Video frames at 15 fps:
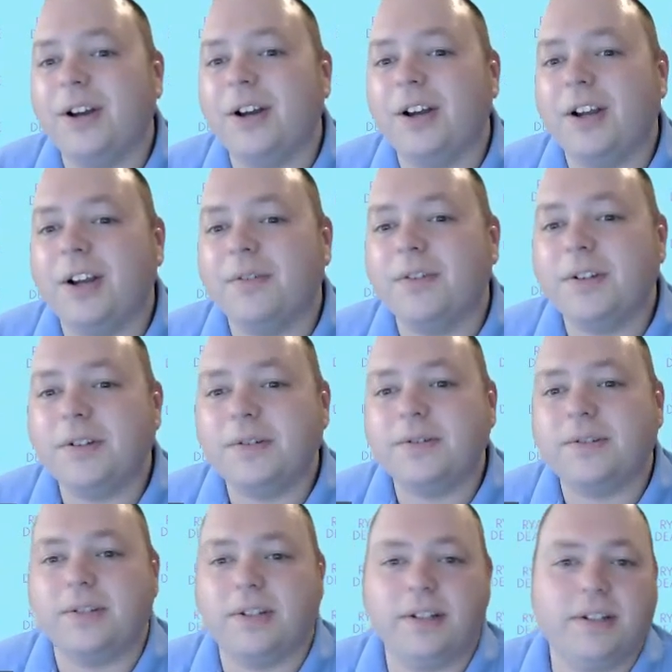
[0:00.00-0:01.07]
every 2
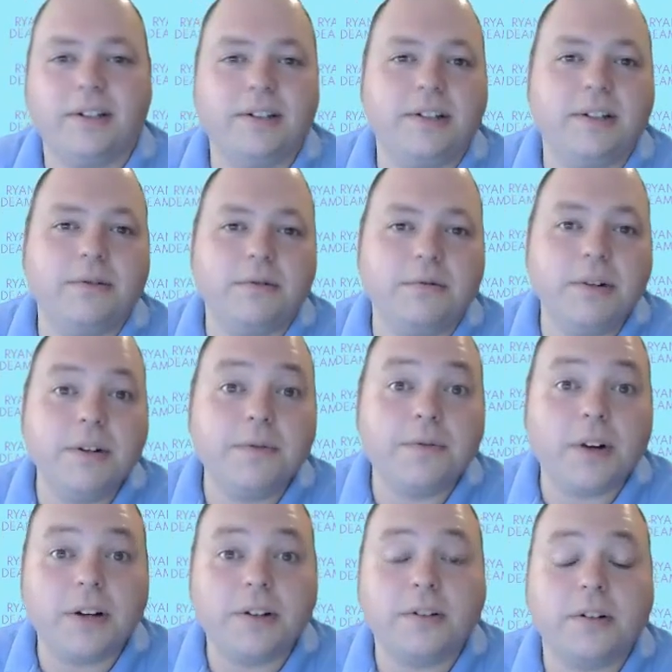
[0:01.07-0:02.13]
seconds. So it will
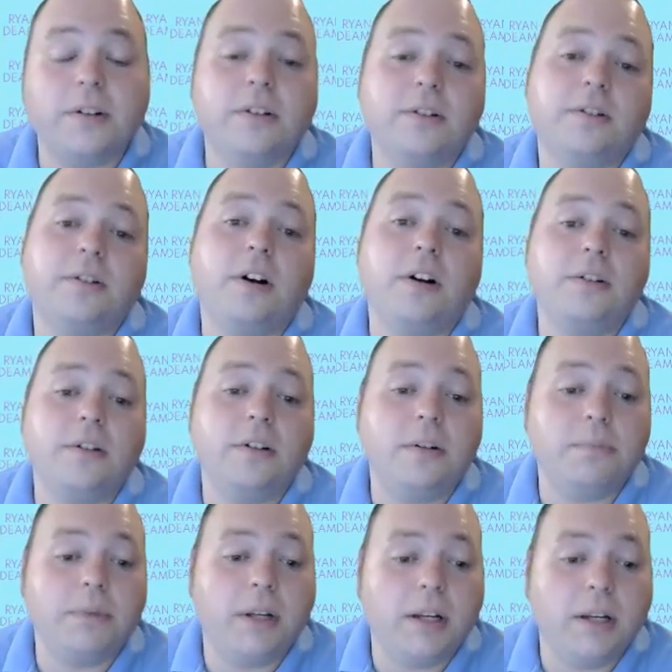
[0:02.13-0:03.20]
refresh all the charts on the
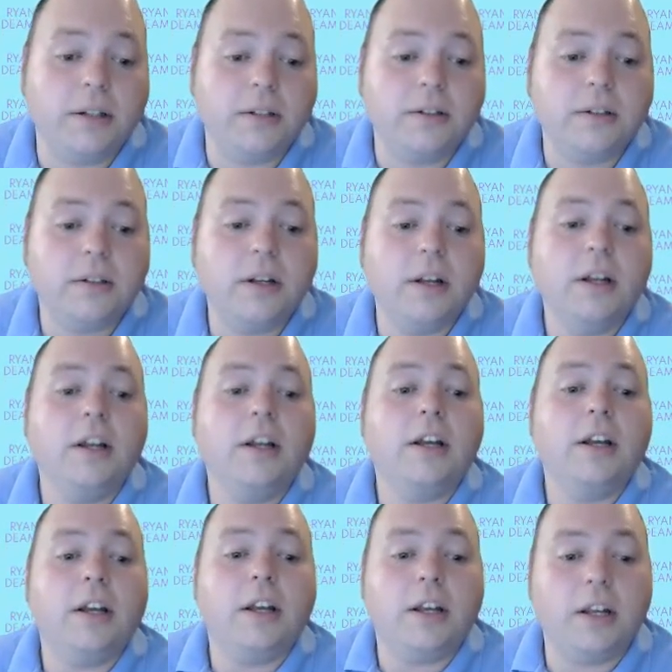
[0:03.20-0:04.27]
page
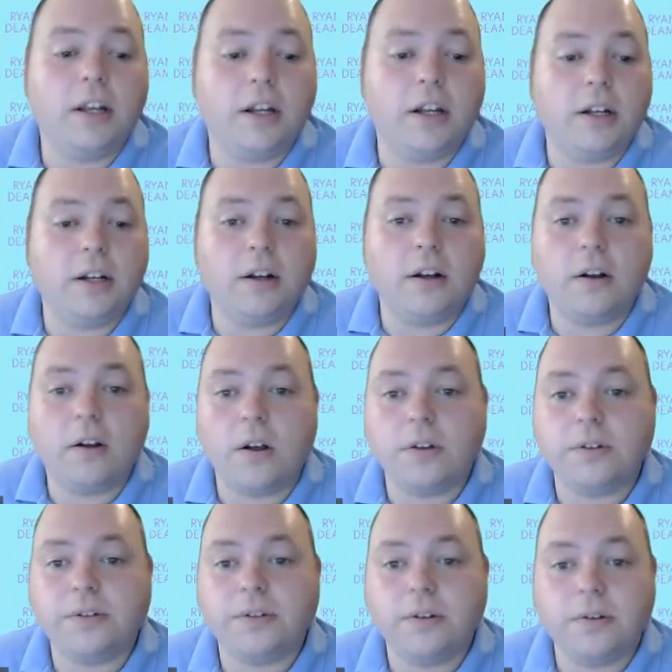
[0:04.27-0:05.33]
and
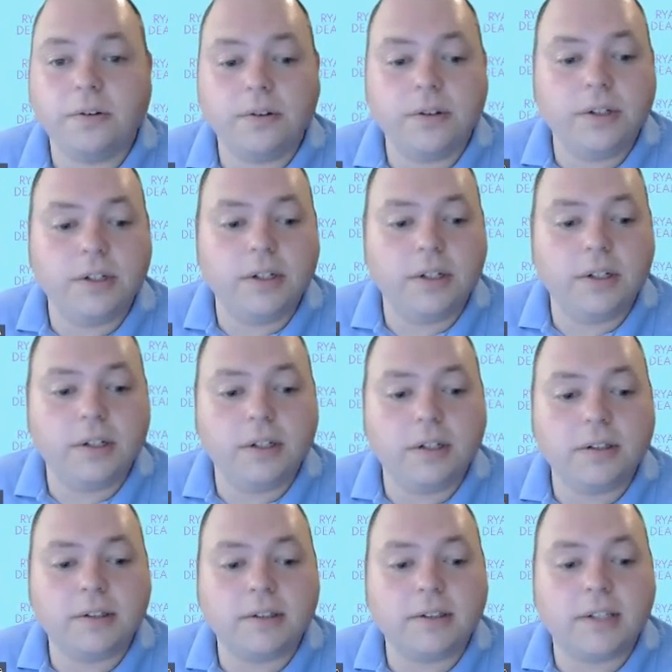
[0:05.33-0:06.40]
also the
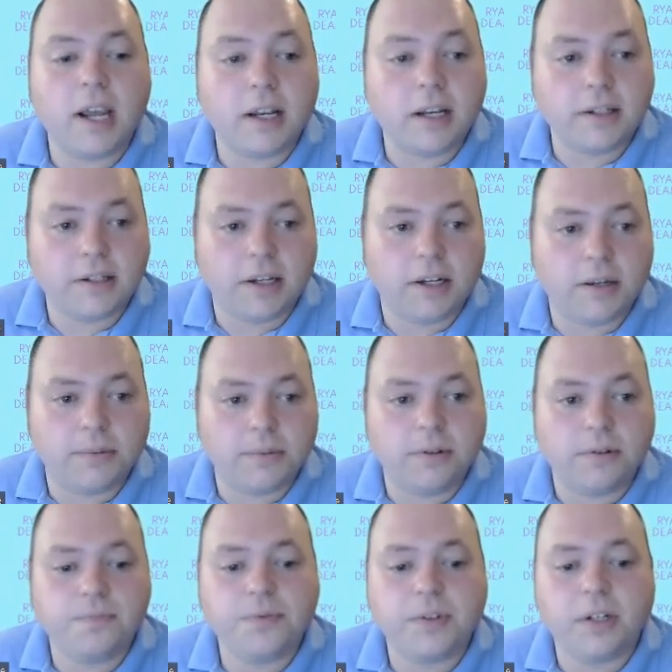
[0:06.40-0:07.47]
data table,
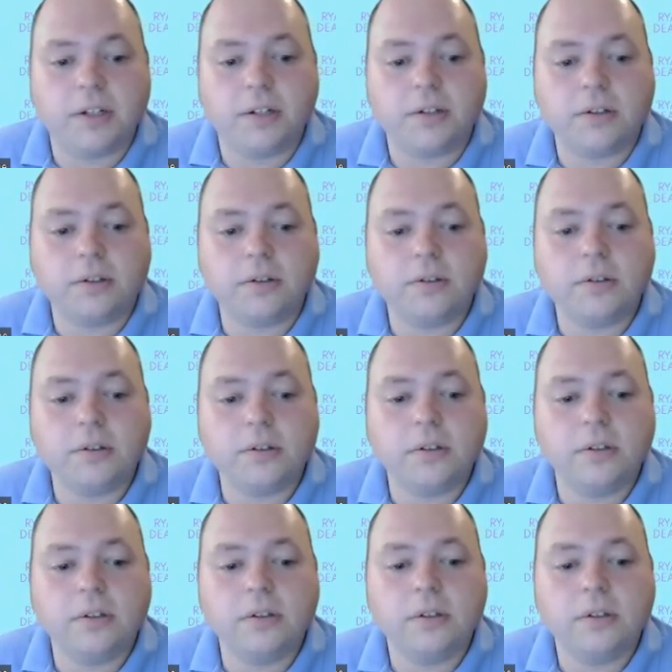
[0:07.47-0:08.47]
and it should